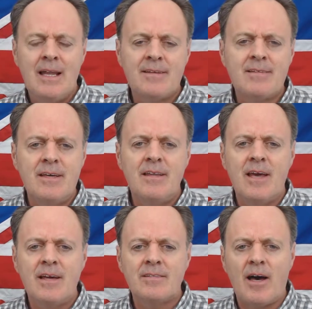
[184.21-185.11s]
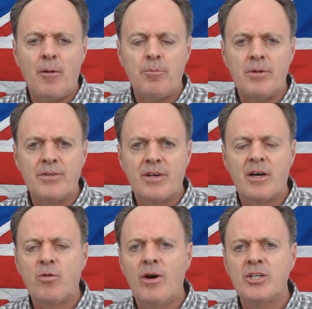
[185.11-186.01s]
Let's see the examples.
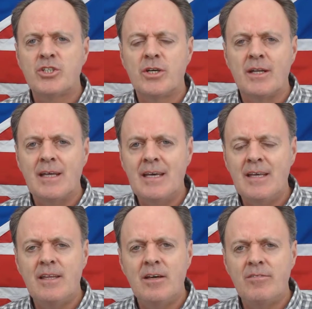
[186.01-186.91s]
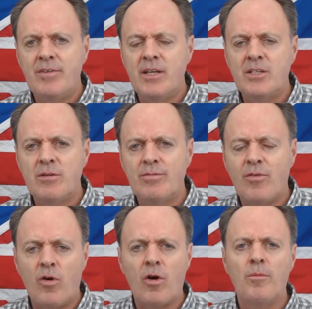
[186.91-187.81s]
A question in the infinitive
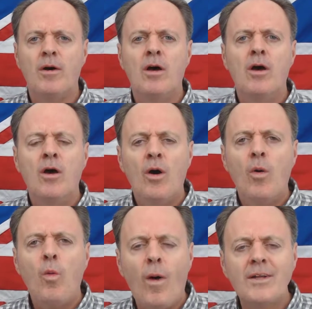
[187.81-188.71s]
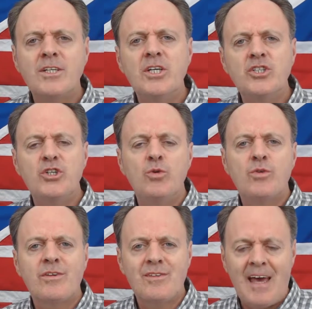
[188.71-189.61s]
form. What did
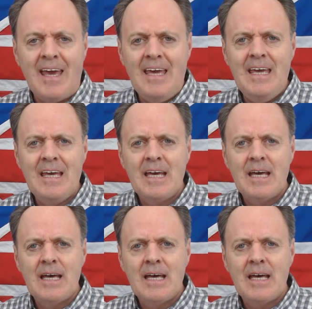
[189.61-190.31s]
you say?